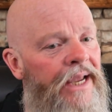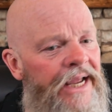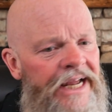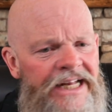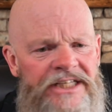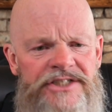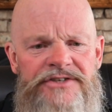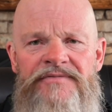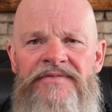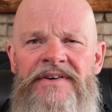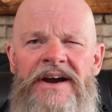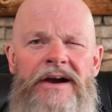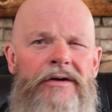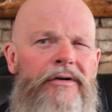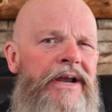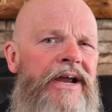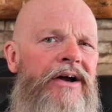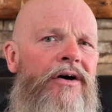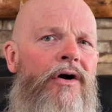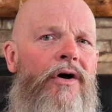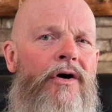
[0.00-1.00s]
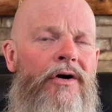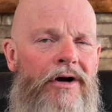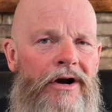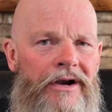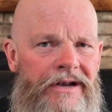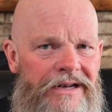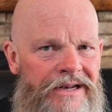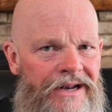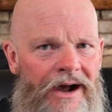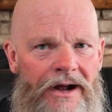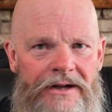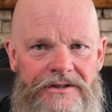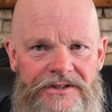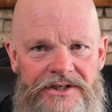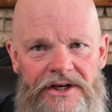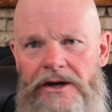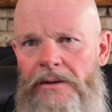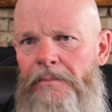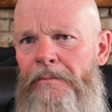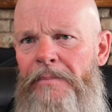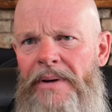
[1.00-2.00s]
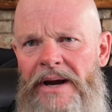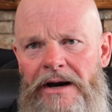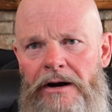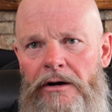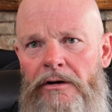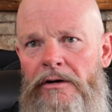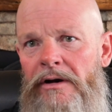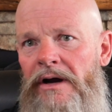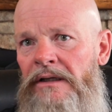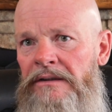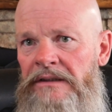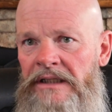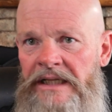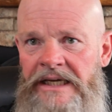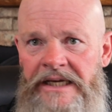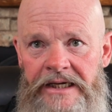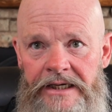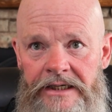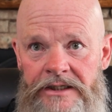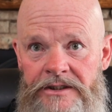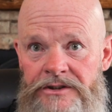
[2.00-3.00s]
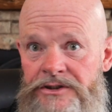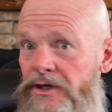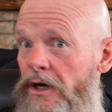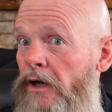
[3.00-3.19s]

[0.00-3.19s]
It's very hard not to compare a lens,